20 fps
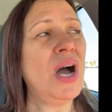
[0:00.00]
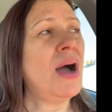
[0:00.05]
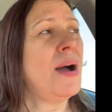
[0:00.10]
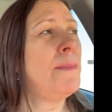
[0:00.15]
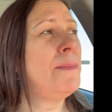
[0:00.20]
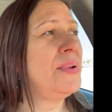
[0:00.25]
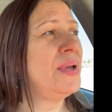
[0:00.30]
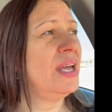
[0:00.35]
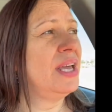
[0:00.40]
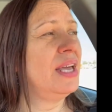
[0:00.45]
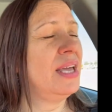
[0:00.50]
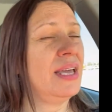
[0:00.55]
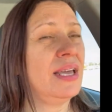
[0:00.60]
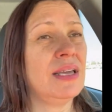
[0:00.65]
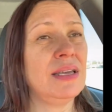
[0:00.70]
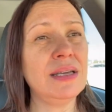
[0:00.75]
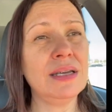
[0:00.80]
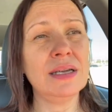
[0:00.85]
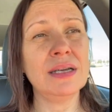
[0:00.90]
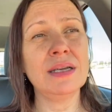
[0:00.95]
pop a
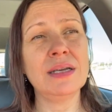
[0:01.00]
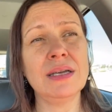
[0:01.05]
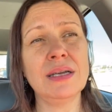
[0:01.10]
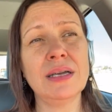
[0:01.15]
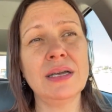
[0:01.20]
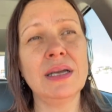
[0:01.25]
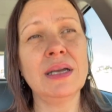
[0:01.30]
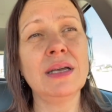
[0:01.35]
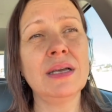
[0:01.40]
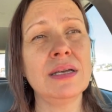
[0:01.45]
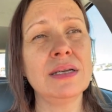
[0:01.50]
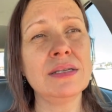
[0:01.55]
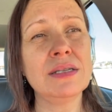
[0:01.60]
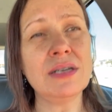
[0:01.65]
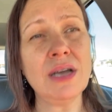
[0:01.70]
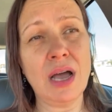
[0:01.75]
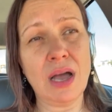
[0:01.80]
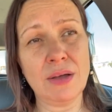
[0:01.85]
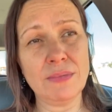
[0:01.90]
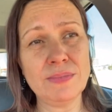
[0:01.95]

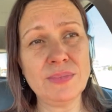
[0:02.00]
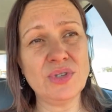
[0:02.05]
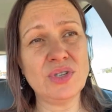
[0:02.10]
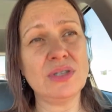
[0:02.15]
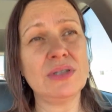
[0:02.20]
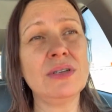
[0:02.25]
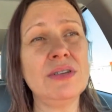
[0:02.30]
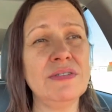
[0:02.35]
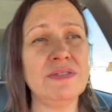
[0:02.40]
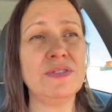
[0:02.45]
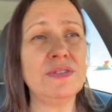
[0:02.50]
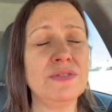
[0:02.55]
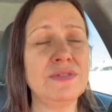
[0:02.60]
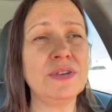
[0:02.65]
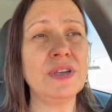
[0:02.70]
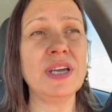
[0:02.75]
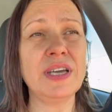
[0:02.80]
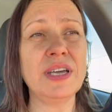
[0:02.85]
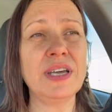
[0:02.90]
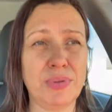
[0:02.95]
Tums if you
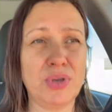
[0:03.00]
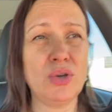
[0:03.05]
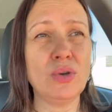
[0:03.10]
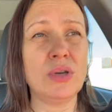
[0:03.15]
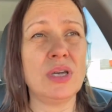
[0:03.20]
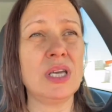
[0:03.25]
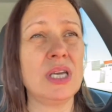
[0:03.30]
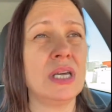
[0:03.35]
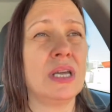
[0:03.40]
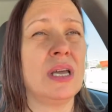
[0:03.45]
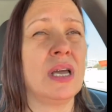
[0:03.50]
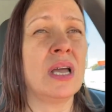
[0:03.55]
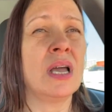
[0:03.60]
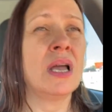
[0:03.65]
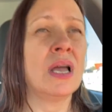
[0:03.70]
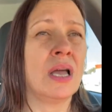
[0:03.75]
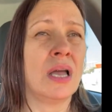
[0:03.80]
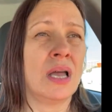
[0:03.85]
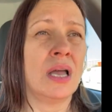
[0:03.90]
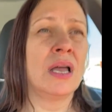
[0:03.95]
feel like puking,
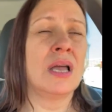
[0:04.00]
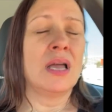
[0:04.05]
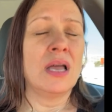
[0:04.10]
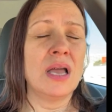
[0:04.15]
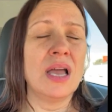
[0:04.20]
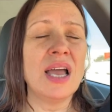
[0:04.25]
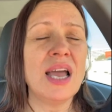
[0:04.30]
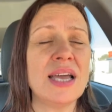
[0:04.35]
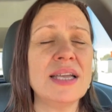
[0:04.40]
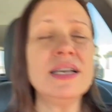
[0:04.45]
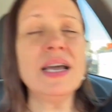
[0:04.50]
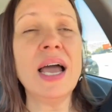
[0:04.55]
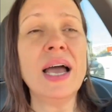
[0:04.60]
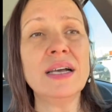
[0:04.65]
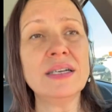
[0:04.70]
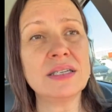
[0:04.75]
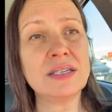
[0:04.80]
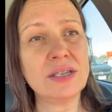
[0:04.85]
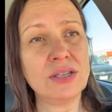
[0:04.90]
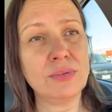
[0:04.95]
and
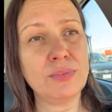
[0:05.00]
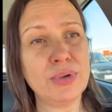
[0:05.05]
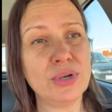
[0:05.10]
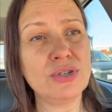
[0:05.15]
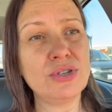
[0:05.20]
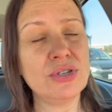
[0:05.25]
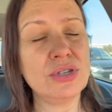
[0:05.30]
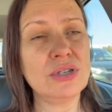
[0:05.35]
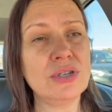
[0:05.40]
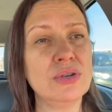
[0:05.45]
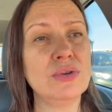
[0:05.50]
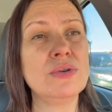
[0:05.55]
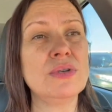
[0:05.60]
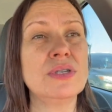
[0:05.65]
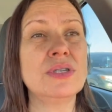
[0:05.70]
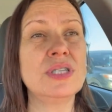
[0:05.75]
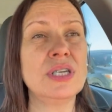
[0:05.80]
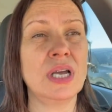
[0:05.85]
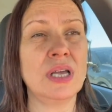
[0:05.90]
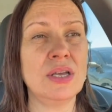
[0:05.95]
ask the person who
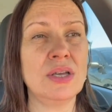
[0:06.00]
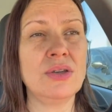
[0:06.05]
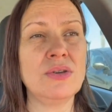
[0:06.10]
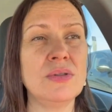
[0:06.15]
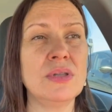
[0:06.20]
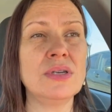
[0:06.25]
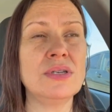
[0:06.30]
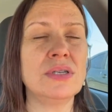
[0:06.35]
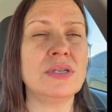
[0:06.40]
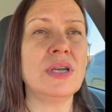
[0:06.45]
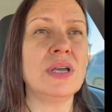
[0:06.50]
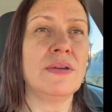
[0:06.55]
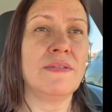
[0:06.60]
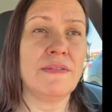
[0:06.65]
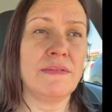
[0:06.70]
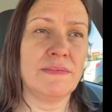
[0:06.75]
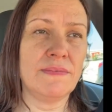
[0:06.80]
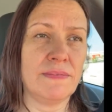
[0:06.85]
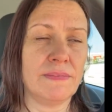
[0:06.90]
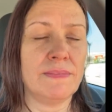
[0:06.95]
is telling you this
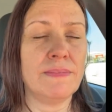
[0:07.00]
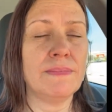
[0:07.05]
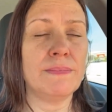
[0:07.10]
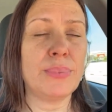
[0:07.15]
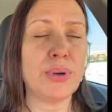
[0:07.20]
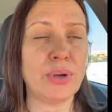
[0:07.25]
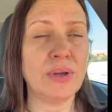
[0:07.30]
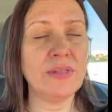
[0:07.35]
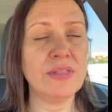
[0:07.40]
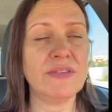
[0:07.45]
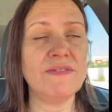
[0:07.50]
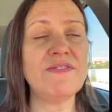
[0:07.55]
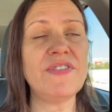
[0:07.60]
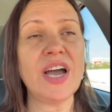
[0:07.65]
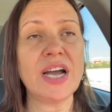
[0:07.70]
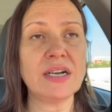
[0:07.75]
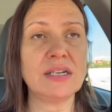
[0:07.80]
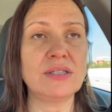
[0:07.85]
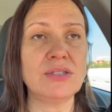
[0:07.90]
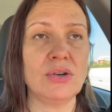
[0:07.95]

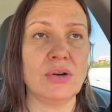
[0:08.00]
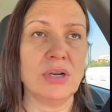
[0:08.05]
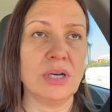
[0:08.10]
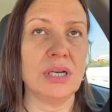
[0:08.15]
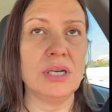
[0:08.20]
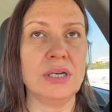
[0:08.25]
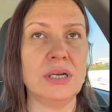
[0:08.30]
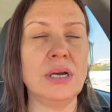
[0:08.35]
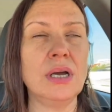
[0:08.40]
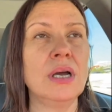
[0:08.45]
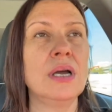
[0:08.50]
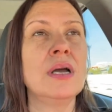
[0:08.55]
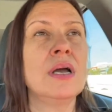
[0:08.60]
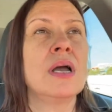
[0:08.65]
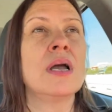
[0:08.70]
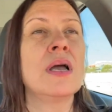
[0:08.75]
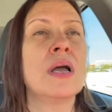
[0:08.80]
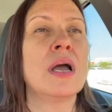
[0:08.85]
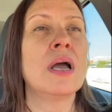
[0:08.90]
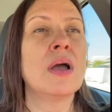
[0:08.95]
factoid
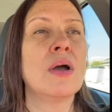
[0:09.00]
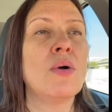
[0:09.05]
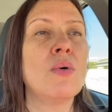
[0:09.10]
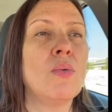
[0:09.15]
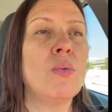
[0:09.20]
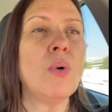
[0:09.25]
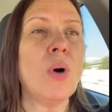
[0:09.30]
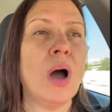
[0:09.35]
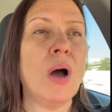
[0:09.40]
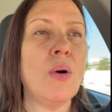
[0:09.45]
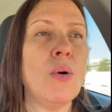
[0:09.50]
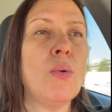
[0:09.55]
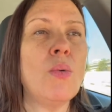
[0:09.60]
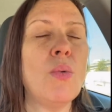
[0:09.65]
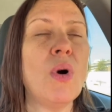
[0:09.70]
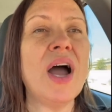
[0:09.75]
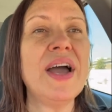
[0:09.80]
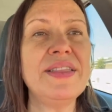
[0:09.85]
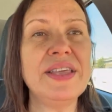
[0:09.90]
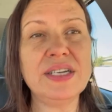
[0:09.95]

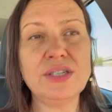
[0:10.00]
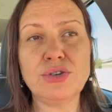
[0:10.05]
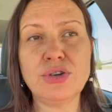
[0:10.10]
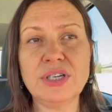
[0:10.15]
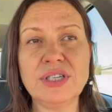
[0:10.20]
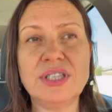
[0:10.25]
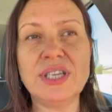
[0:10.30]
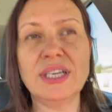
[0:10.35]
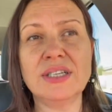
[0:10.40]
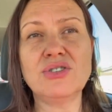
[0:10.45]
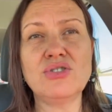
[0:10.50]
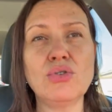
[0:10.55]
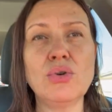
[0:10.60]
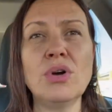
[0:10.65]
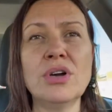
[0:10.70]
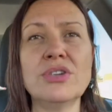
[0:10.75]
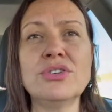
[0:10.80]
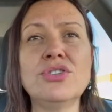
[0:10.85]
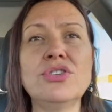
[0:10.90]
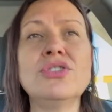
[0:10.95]
why they trust that
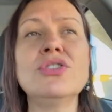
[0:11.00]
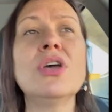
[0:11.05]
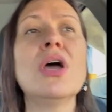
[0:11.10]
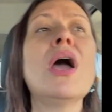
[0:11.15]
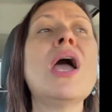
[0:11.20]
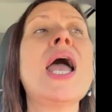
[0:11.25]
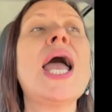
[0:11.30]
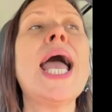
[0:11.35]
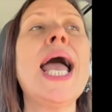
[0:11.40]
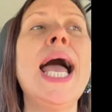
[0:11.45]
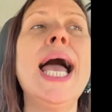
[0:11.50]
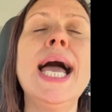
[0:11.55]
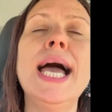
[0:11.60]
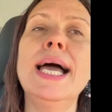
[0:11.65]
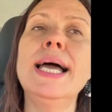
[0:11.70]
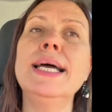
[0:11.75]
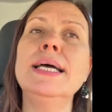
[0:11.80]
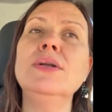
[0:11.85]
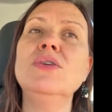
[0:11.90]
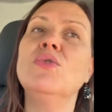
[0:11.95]
source
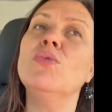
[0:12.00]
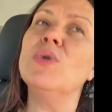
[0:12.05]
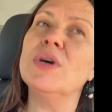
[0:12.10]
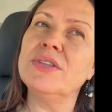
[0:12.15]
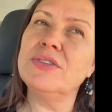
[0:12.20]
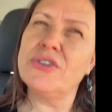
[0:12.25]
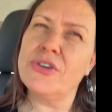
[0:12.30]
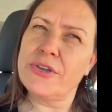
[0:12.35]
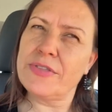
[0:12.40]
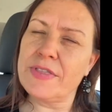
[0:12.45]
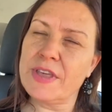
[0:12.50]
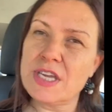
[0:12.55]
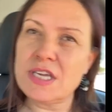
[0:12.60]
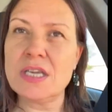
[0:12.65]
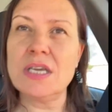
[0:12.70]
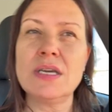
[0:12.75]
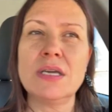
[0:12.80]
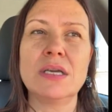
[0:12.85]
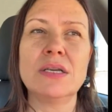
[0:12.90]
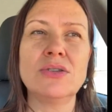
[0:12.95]
and what their
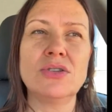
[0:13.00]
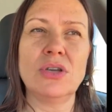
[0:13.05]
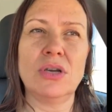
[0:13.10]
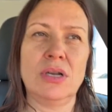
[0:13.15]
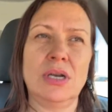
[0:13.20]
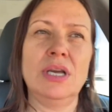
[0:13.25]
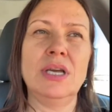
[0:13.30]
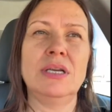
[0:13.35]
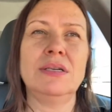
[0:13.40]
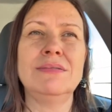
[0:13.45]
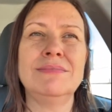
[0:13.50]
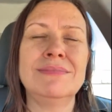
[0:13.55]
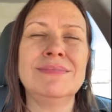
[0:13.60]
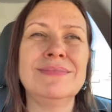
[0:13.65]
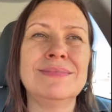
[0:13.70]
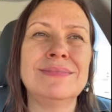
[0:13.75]
thinking is on it.